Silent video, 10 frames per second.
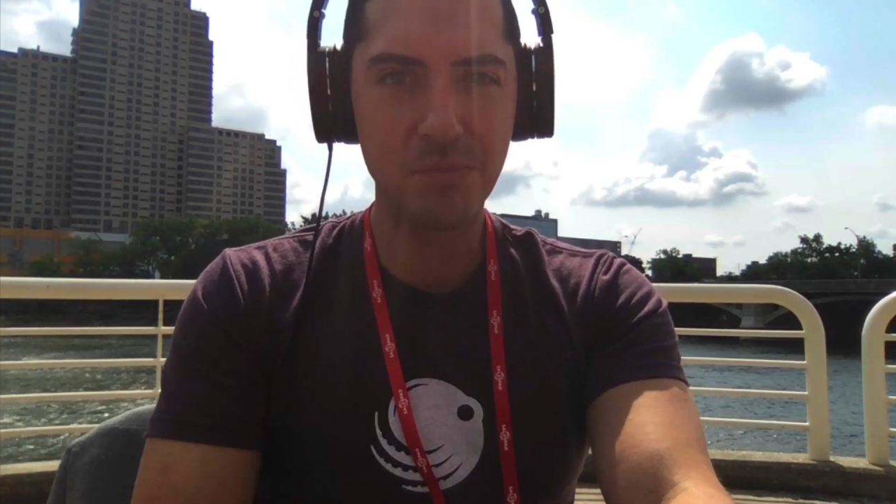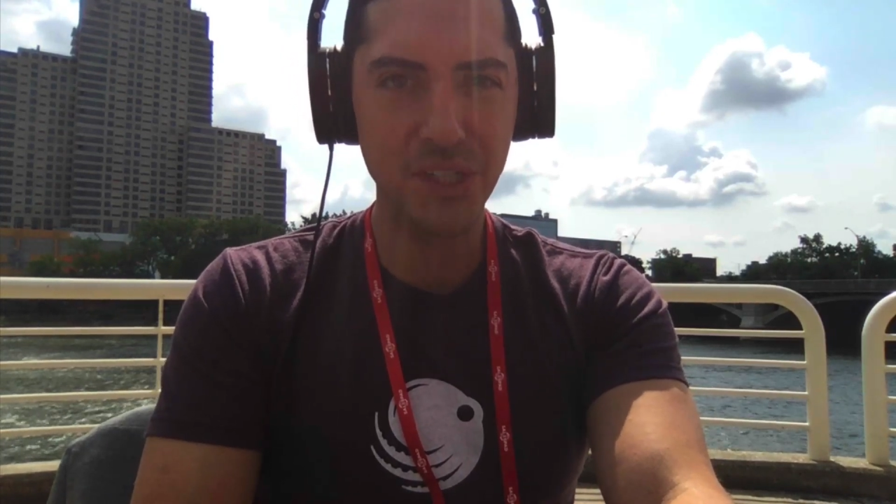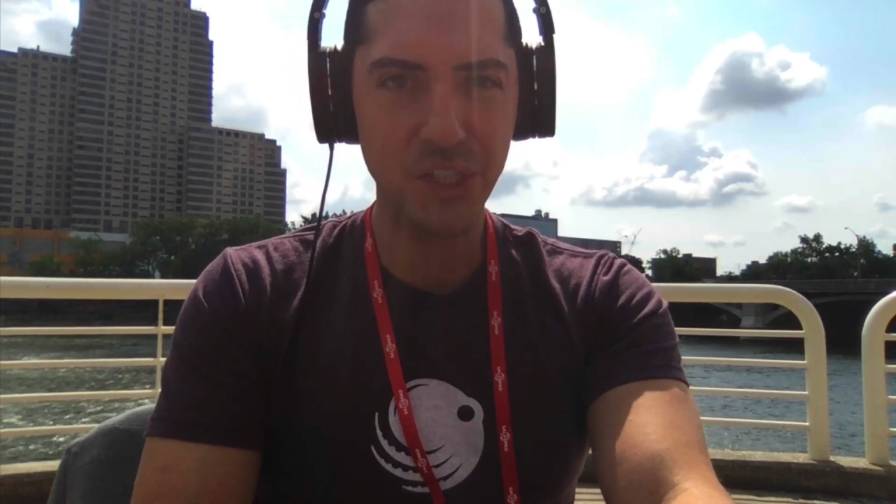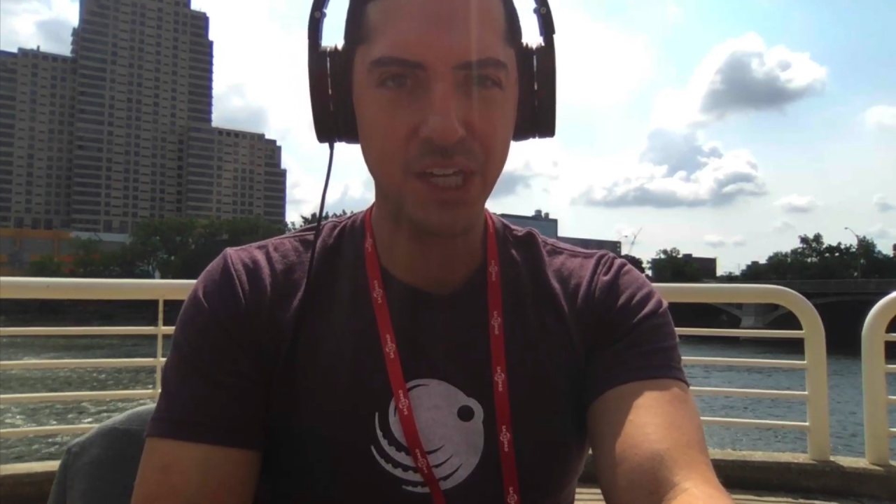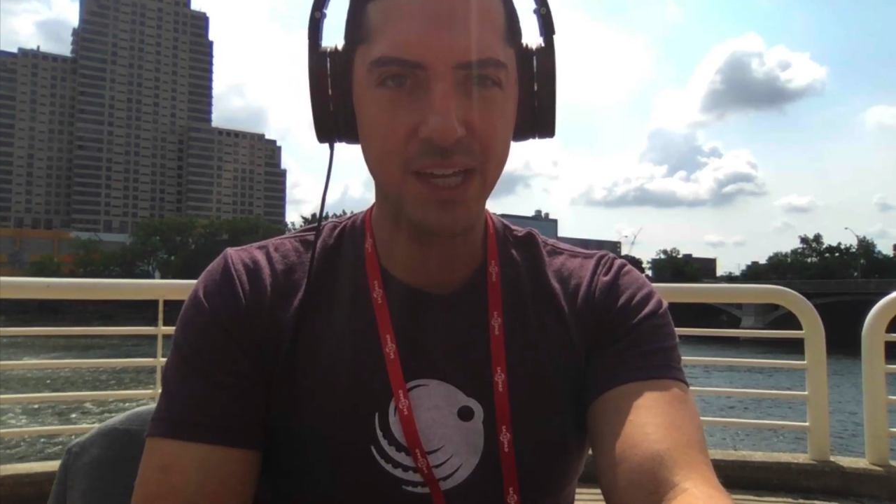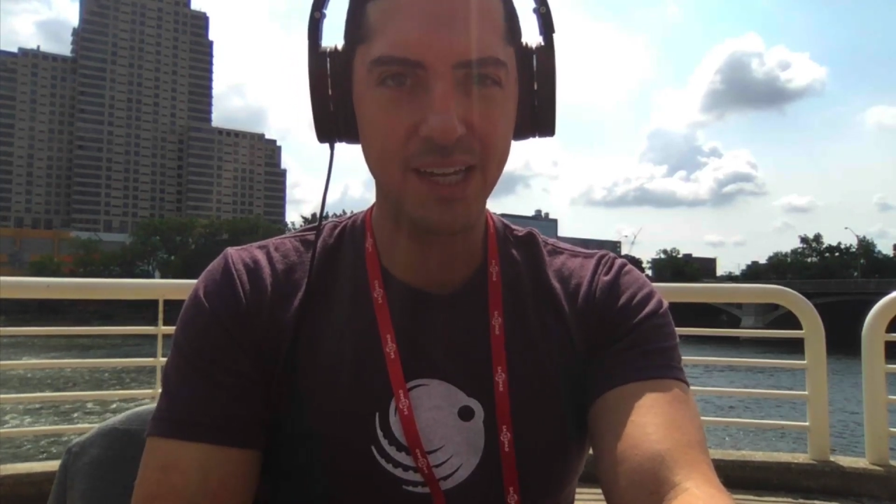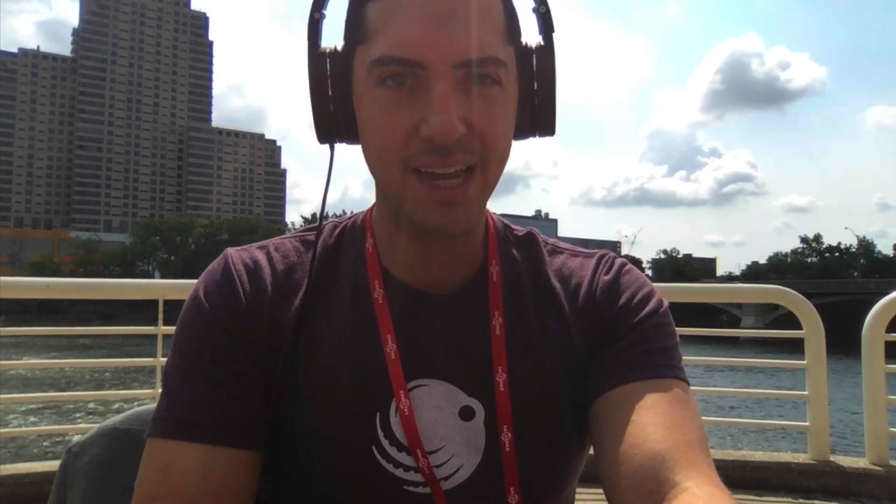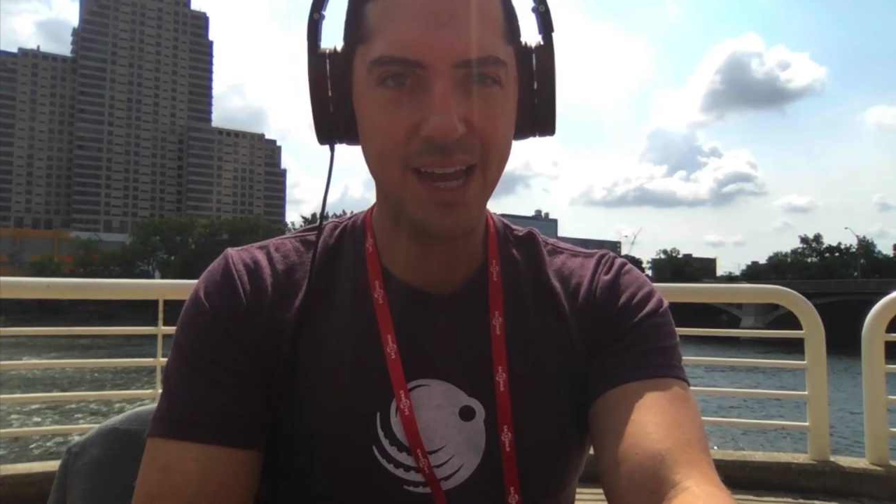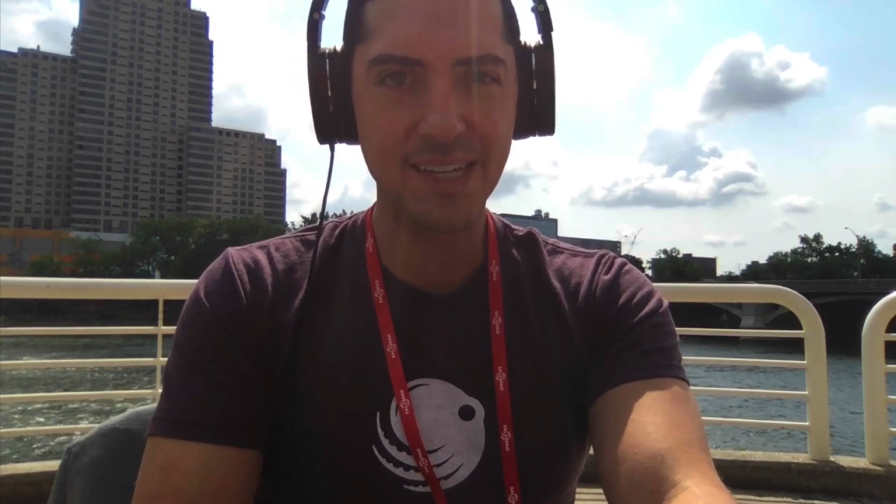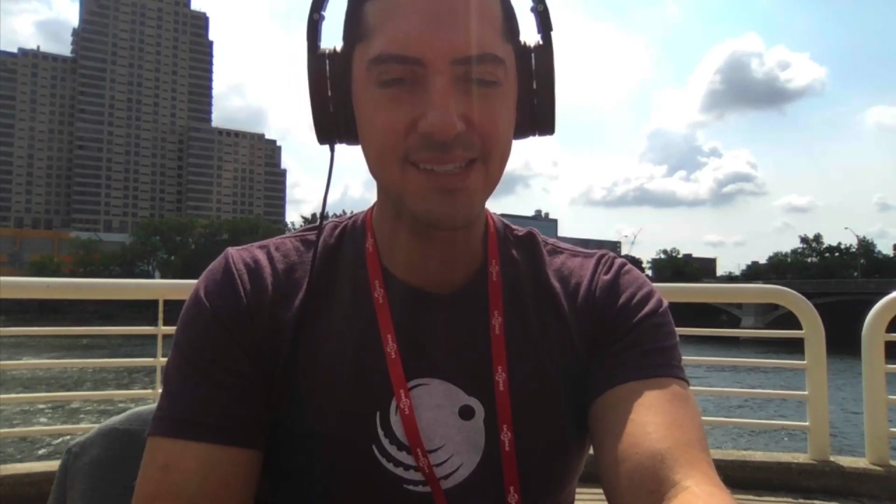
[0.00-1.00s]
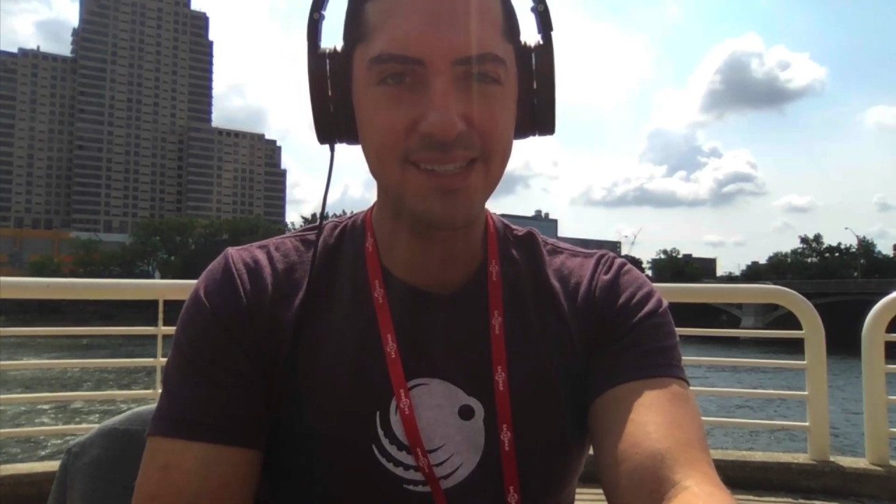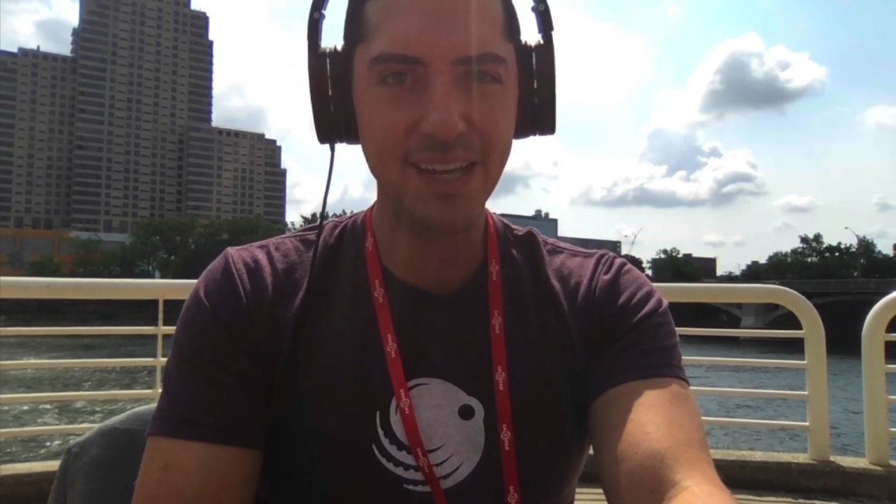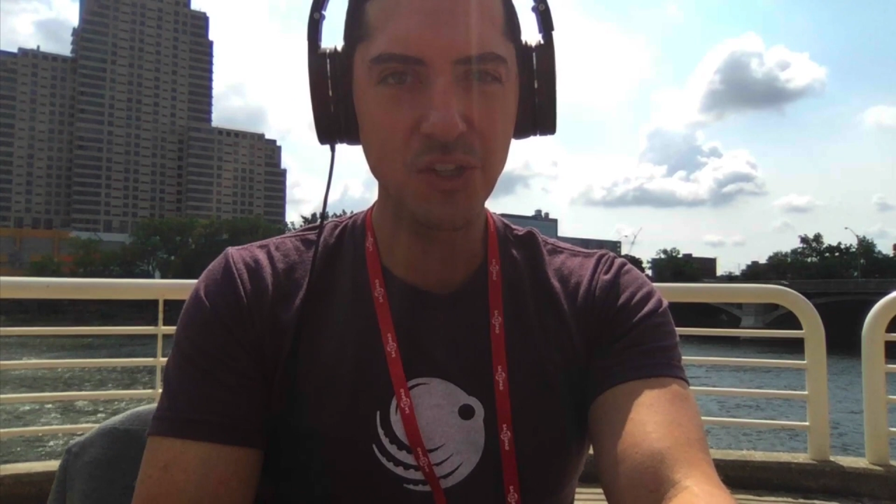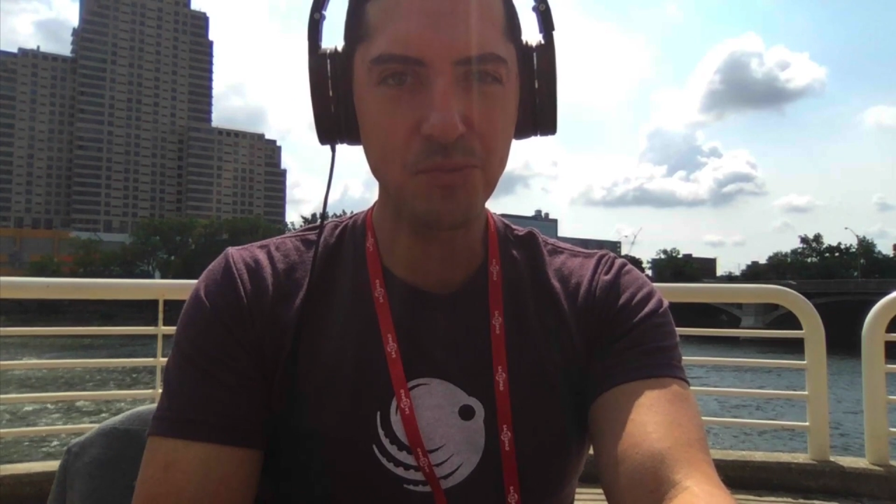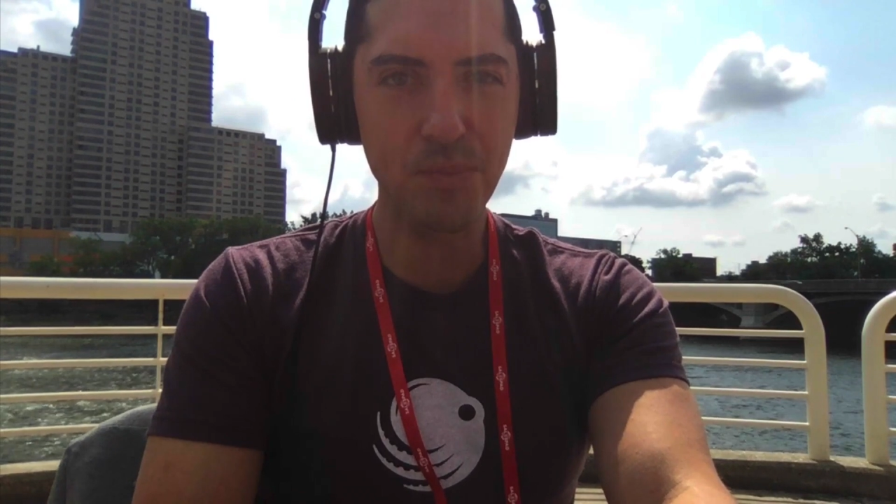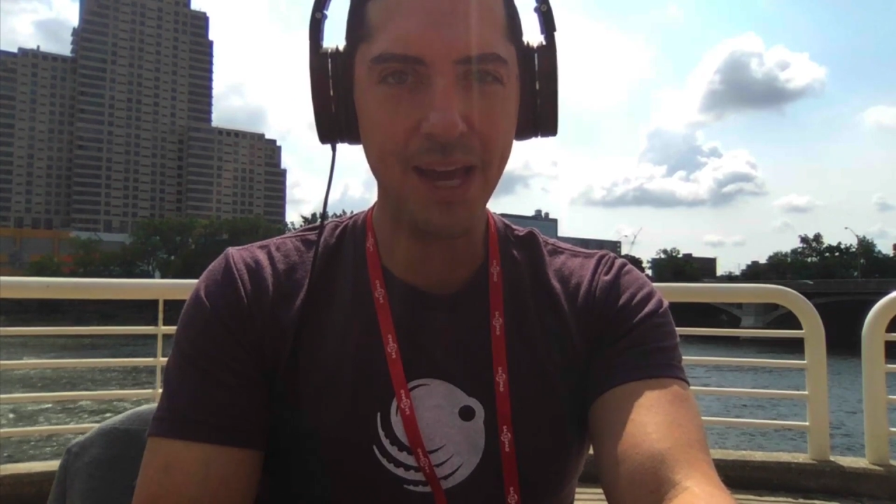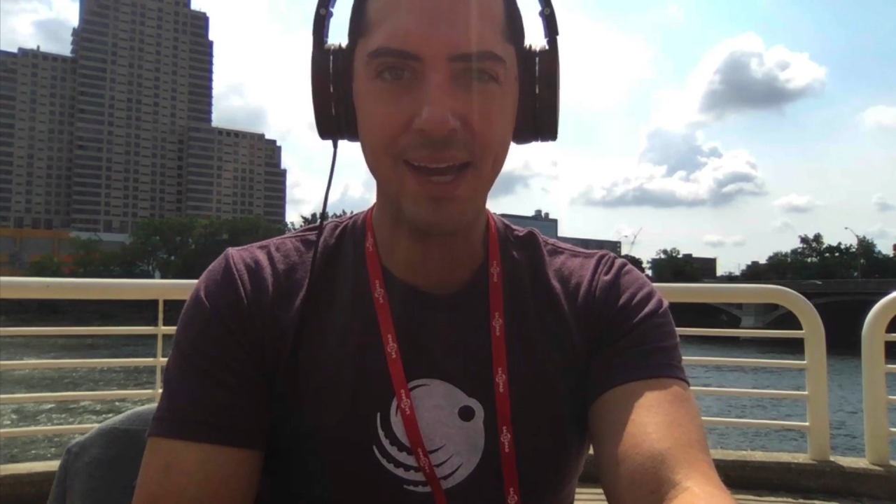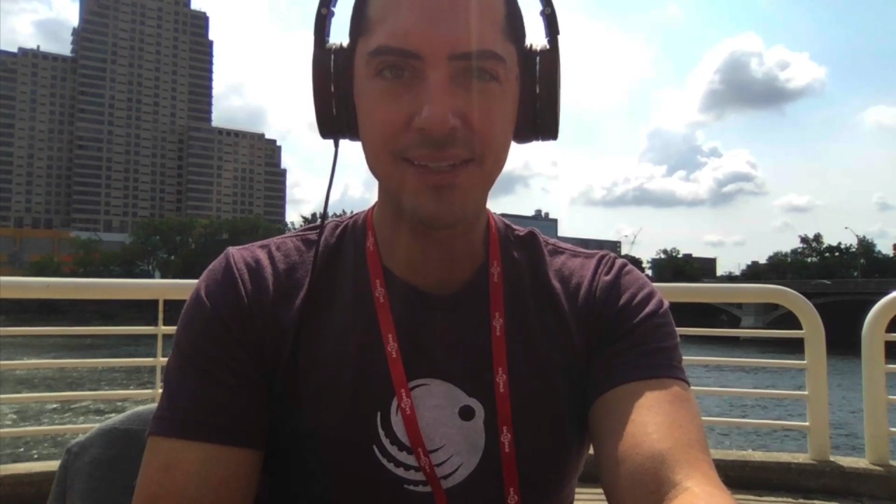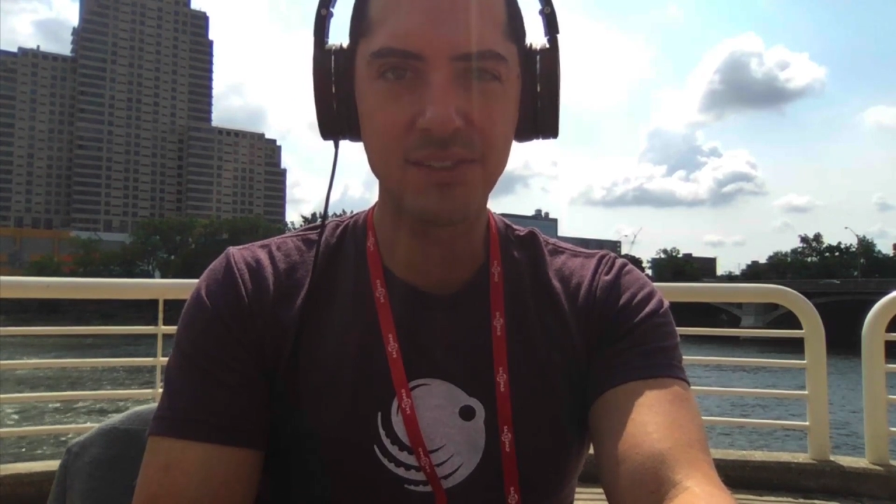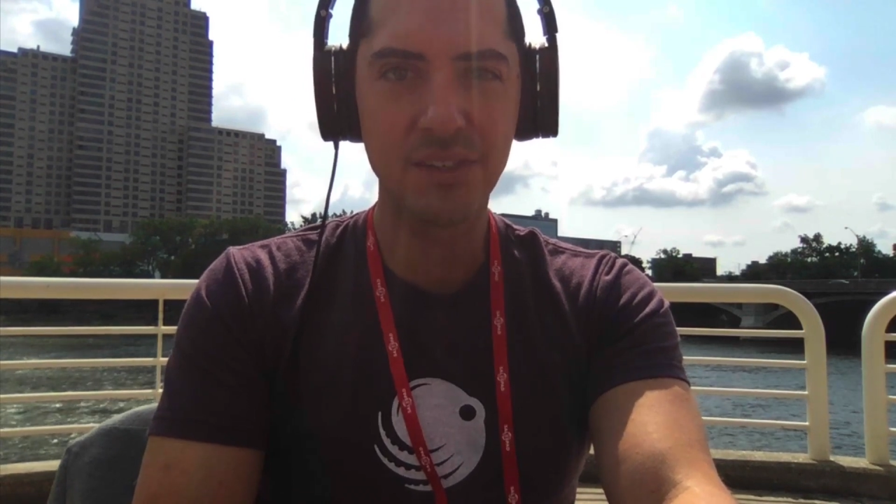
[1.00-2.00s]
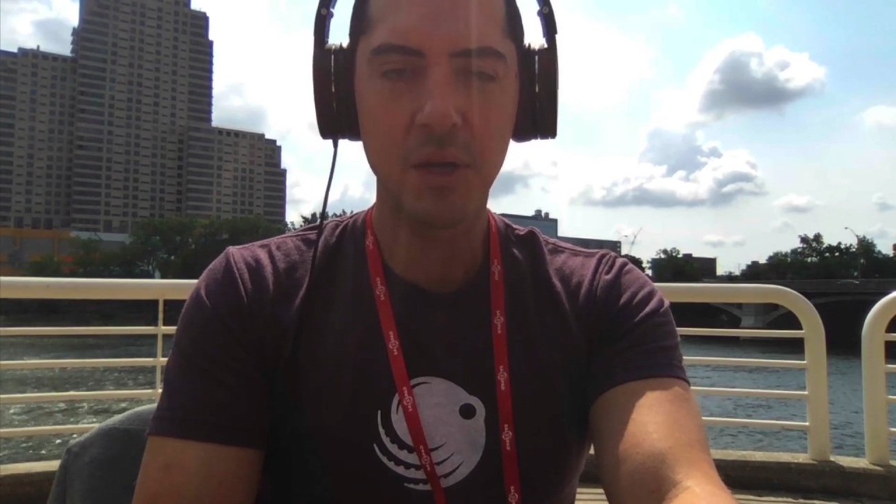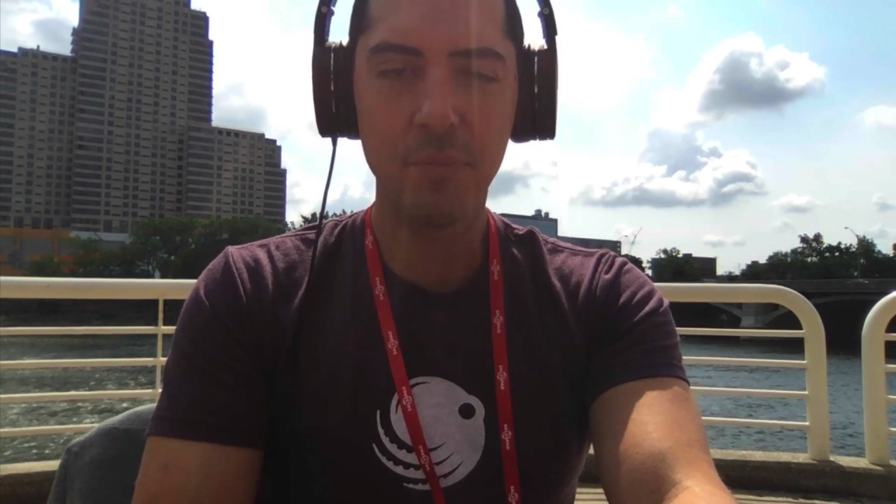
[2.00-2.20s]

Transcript: Michigan at SalesPad's